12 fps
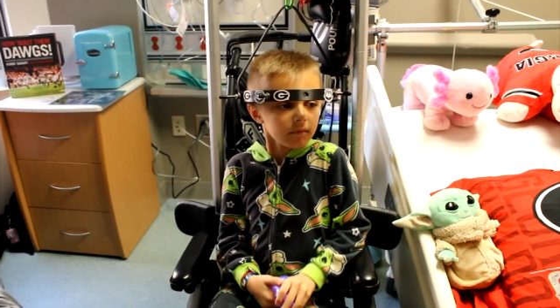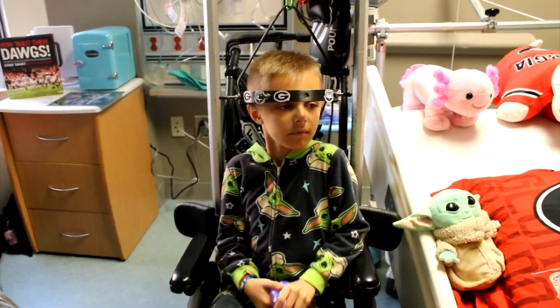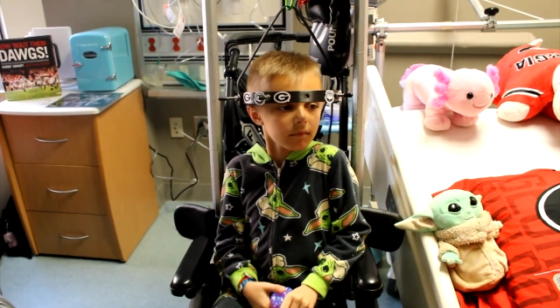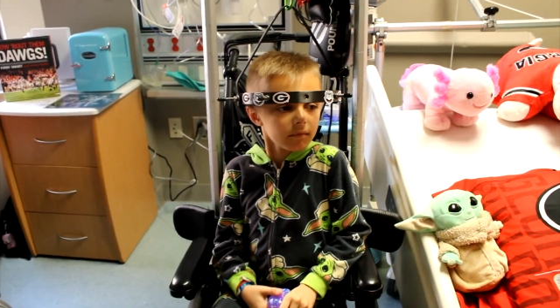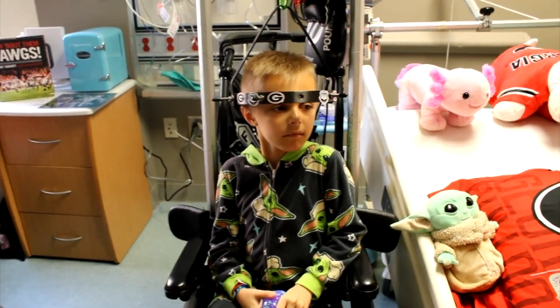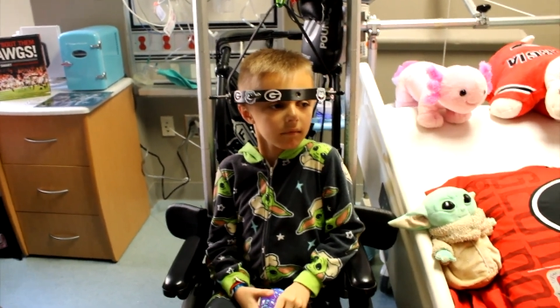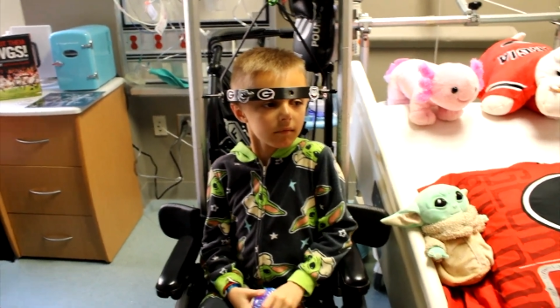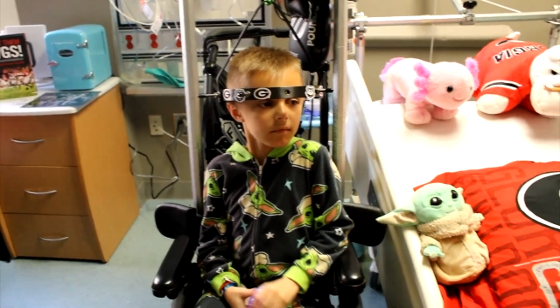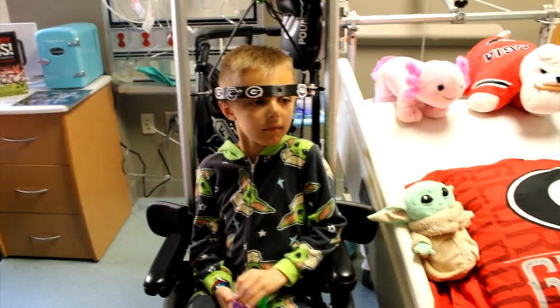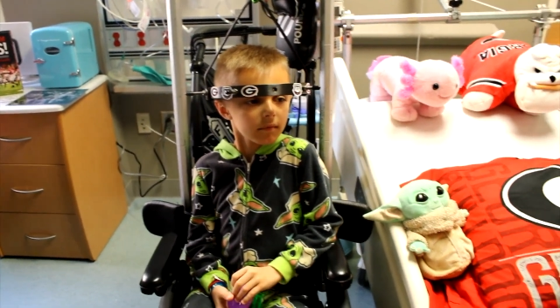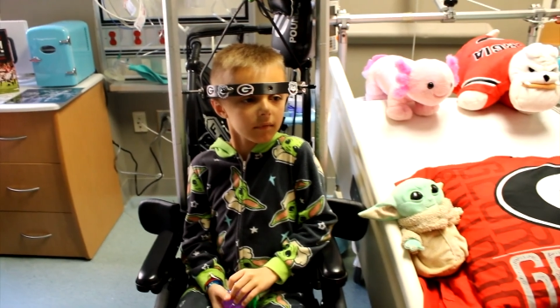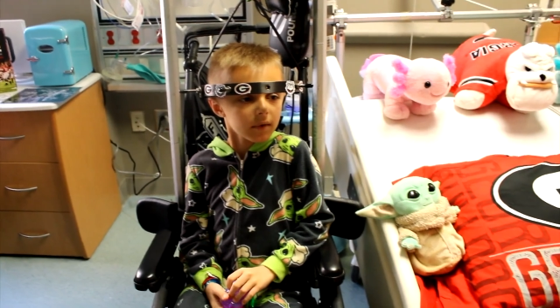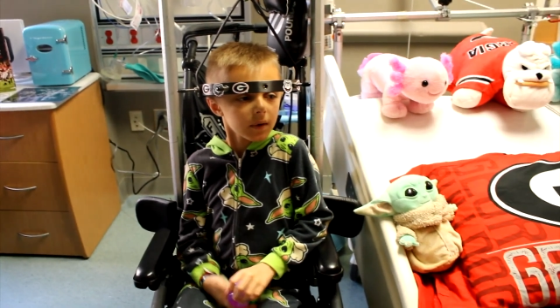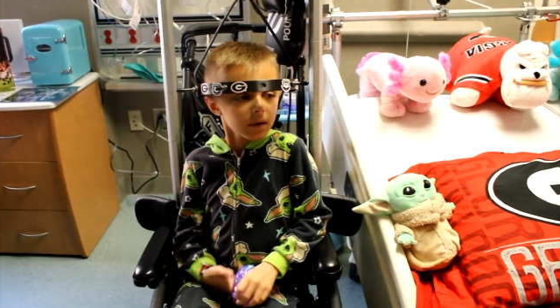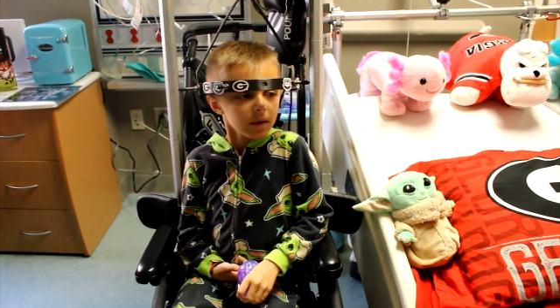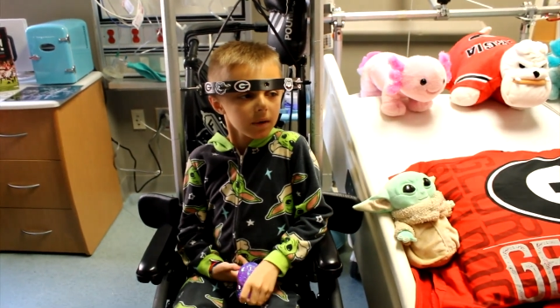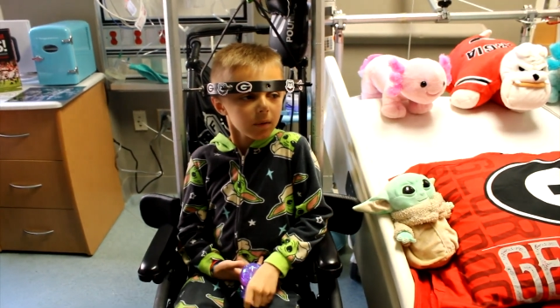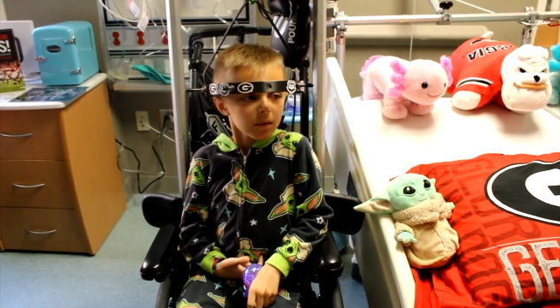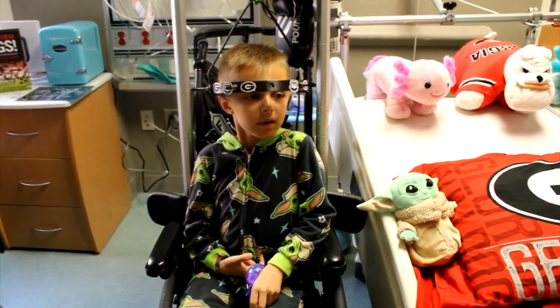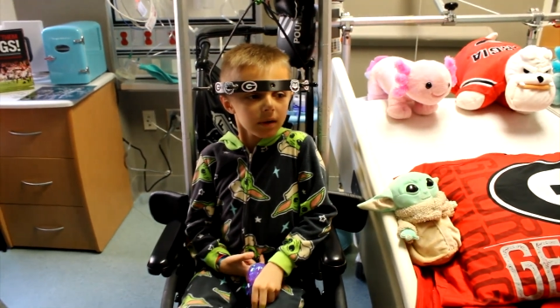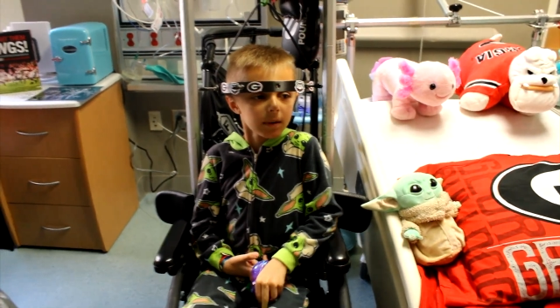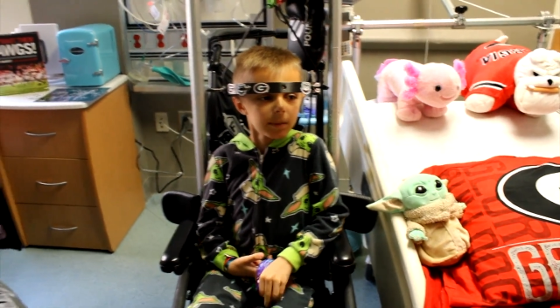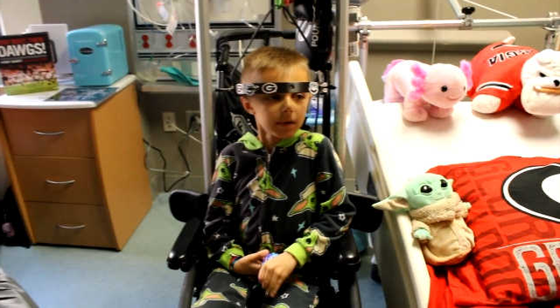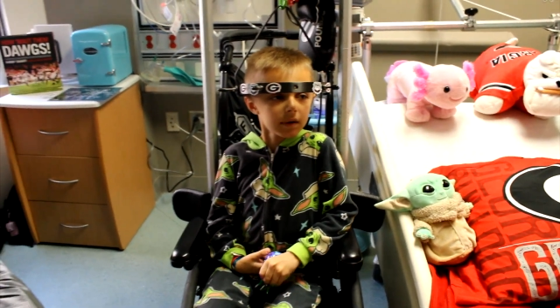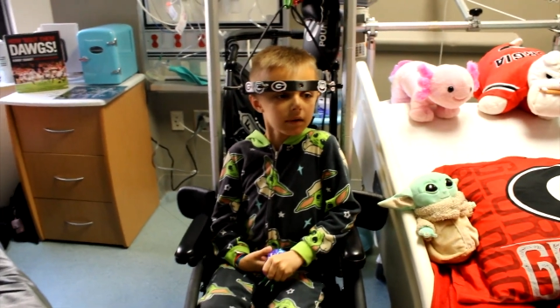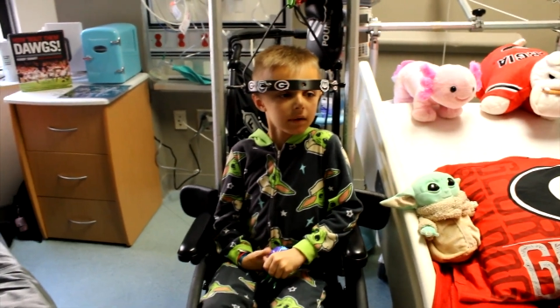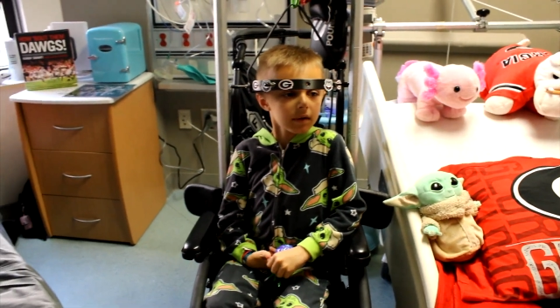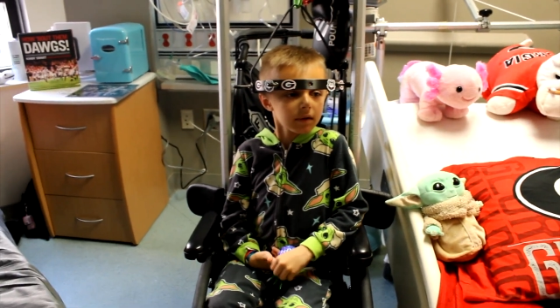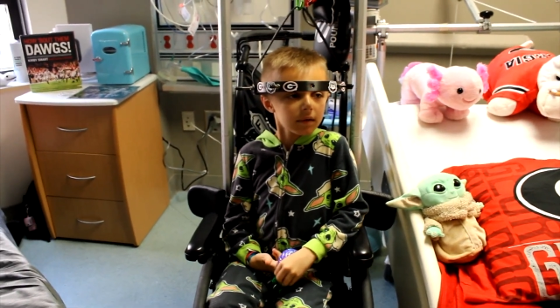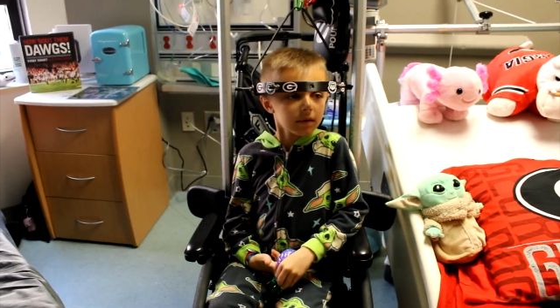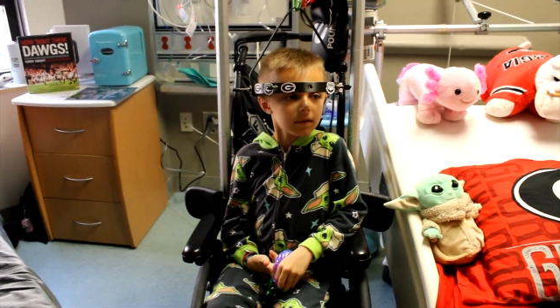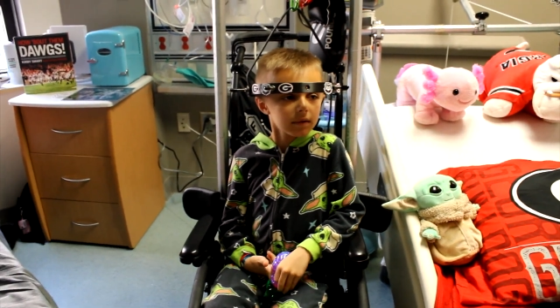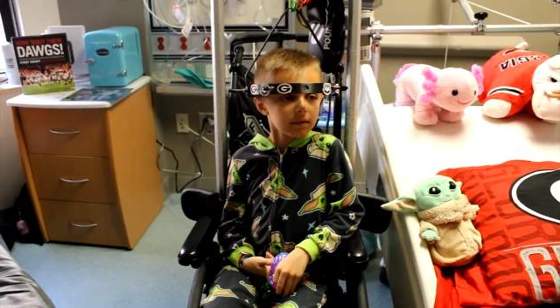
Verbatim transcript: in a hospital room by Alex's side.